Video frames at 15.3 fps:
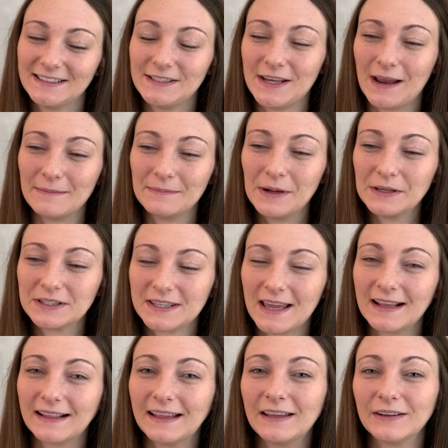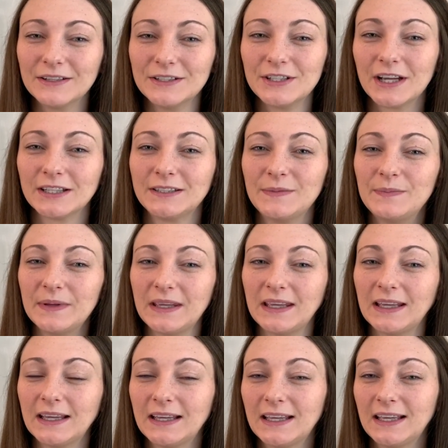So yeah, most likely it'll just be